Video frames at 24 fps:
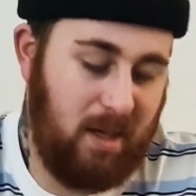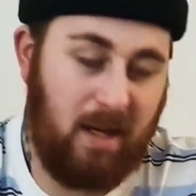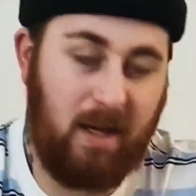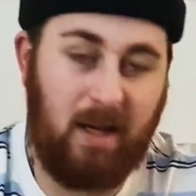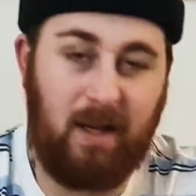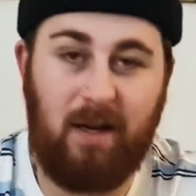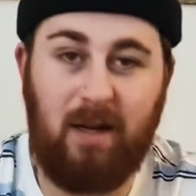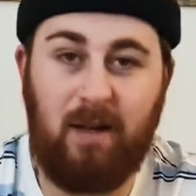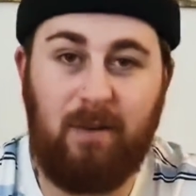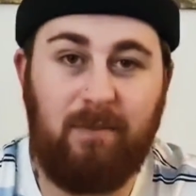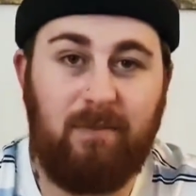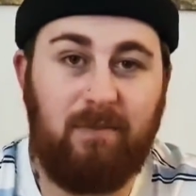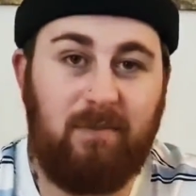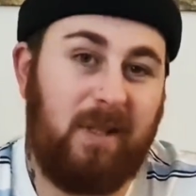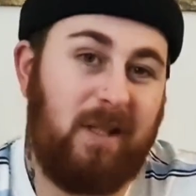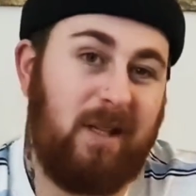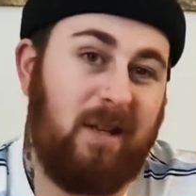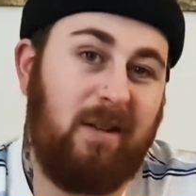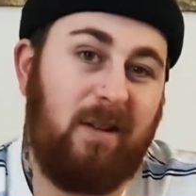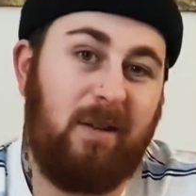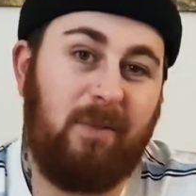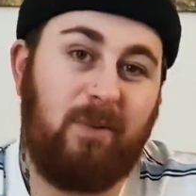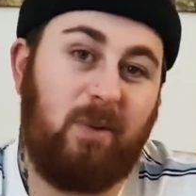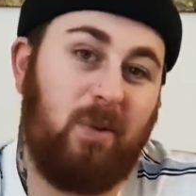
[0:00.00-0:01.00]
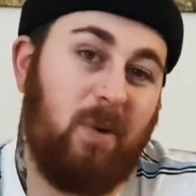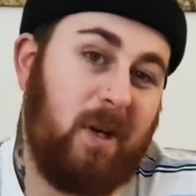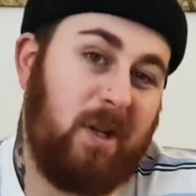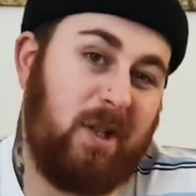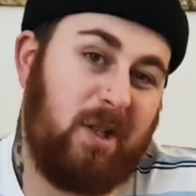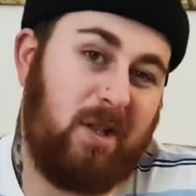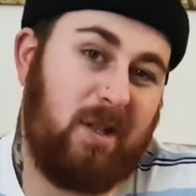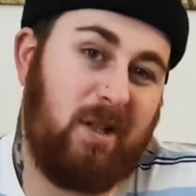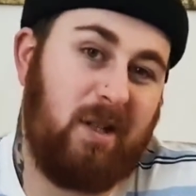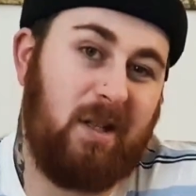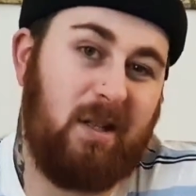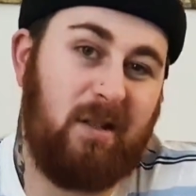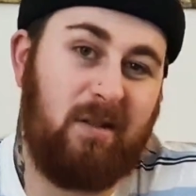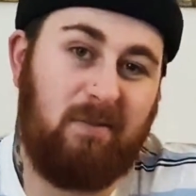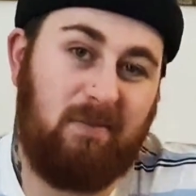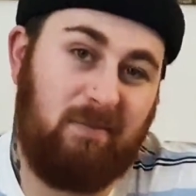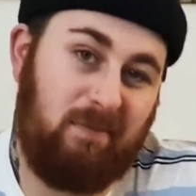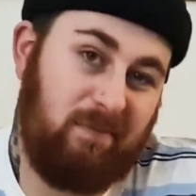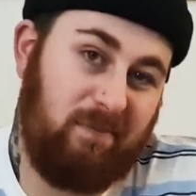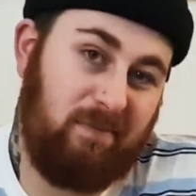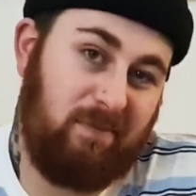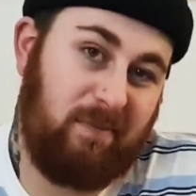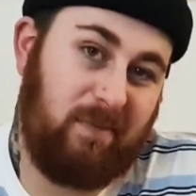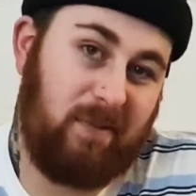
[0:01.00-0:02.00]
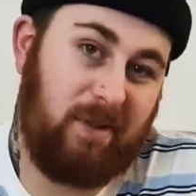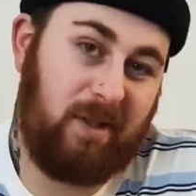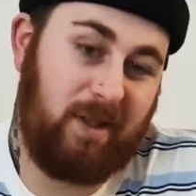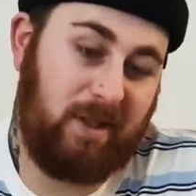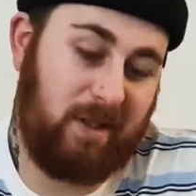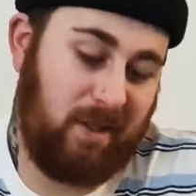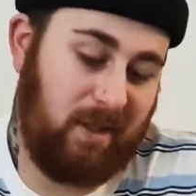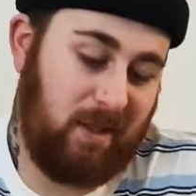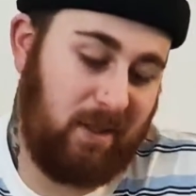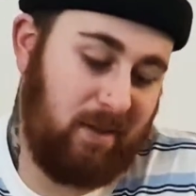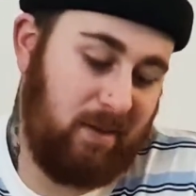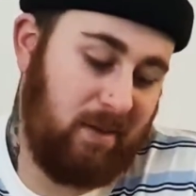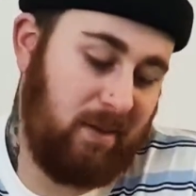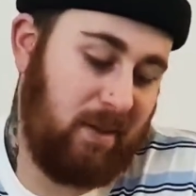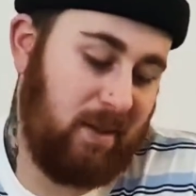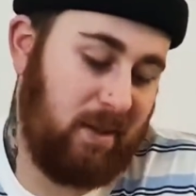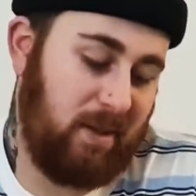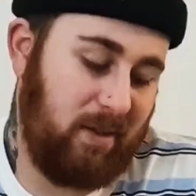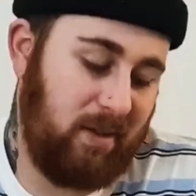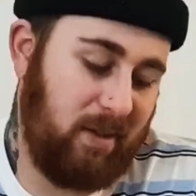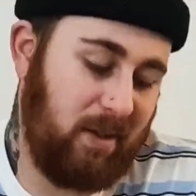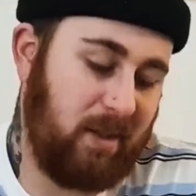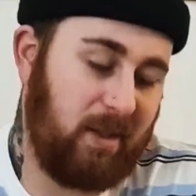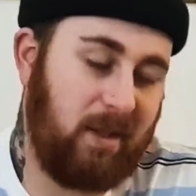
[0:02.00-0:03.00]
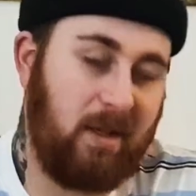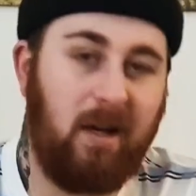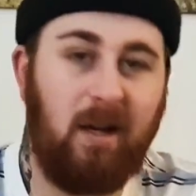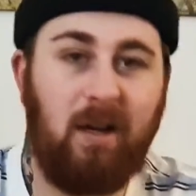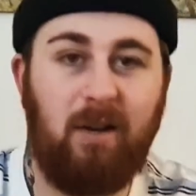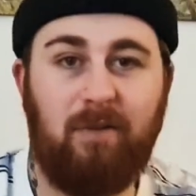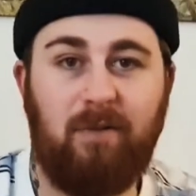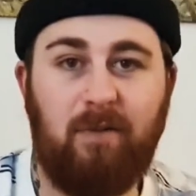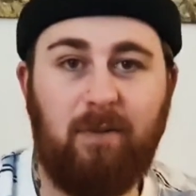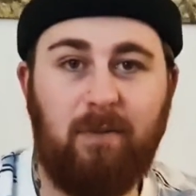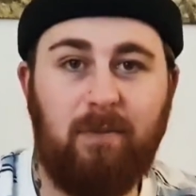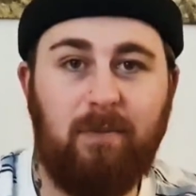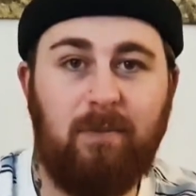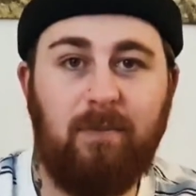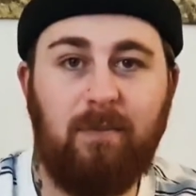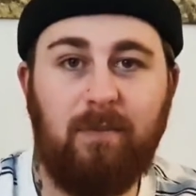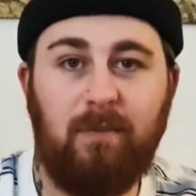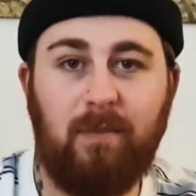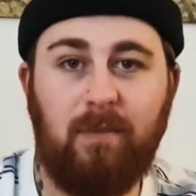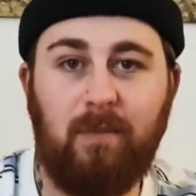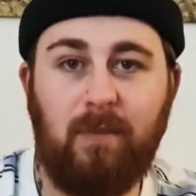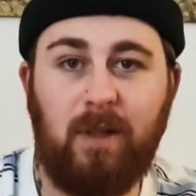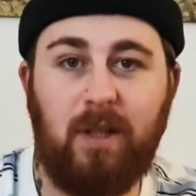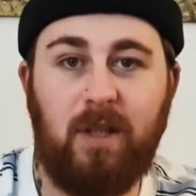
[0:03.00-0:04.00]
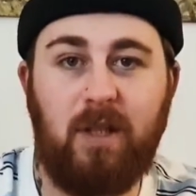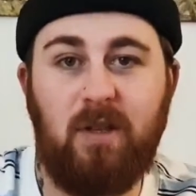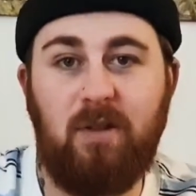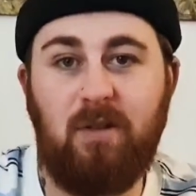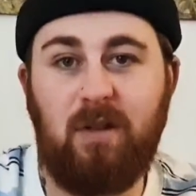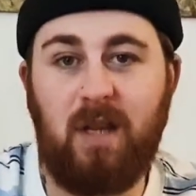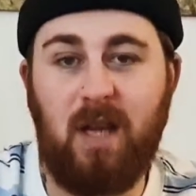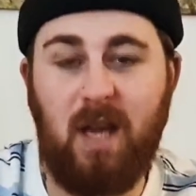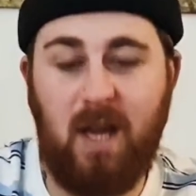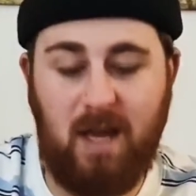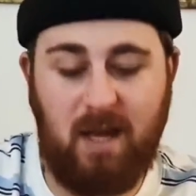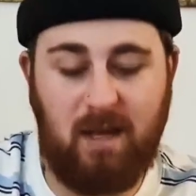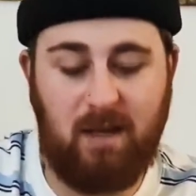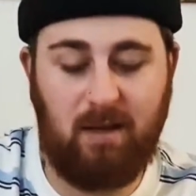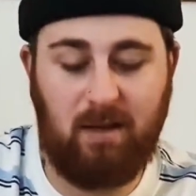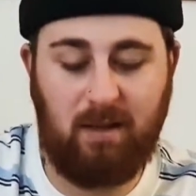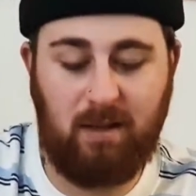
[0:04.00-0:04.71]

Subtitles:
and I'm questioning it. Just a guy from the UK.